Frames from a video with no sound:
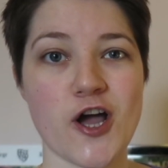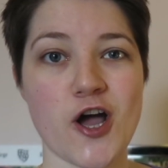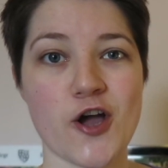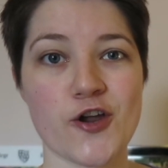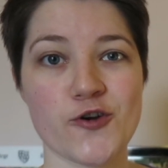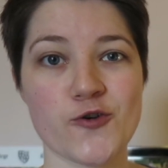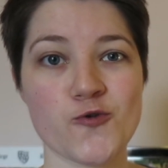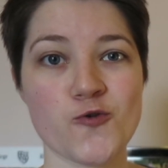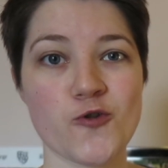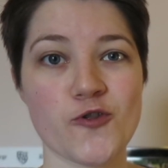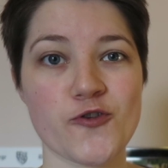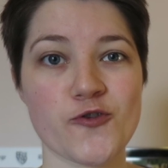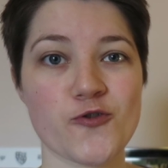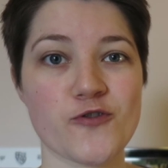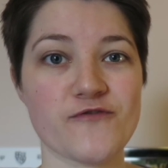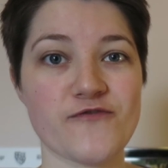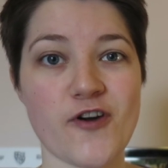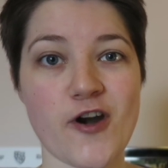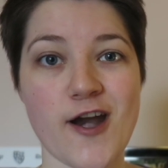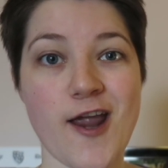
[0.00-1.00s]
and all the
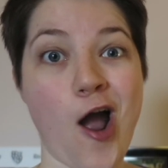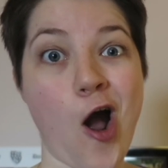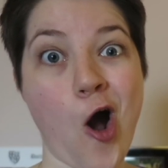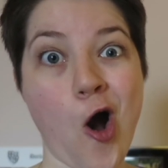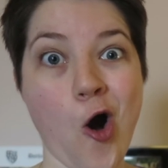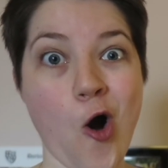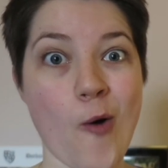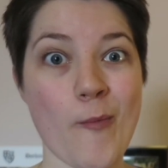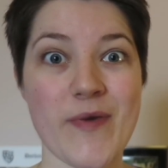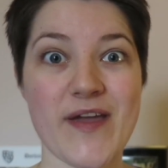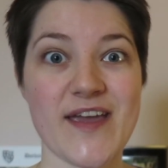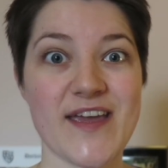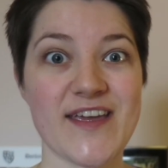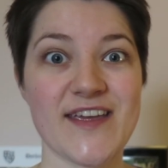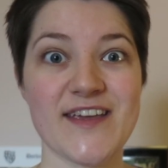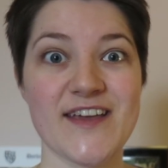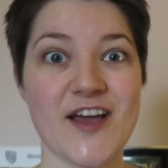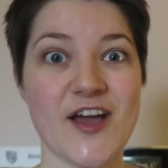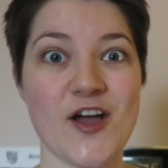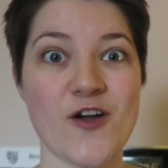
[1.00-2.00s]
sort of very
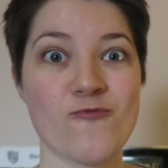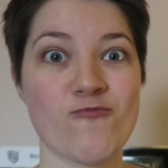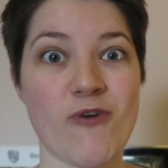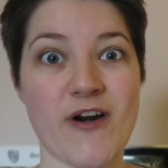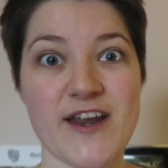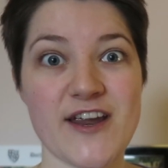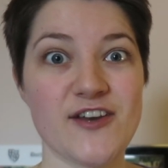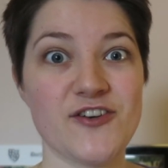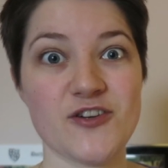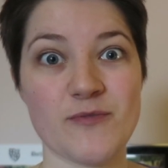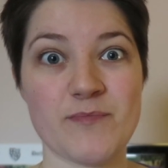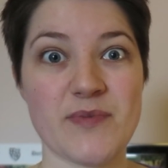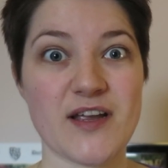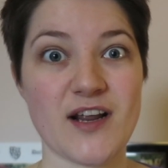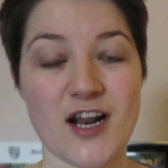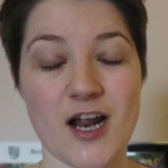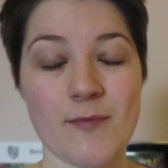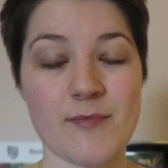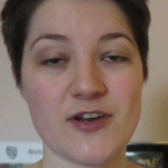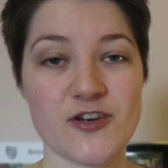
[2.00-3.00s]
army, running,
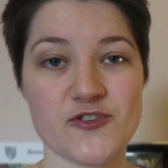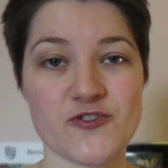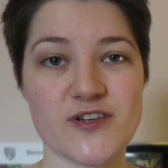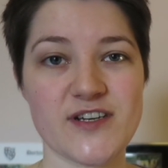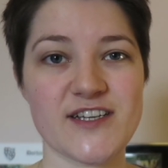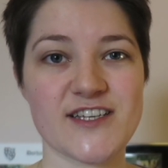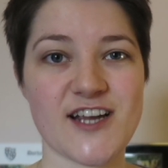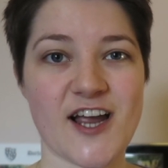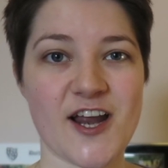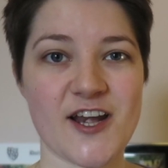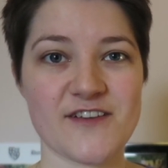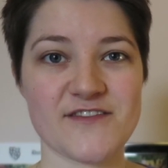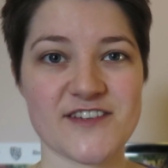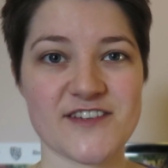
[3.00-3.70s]
jumping, climbing trees kind of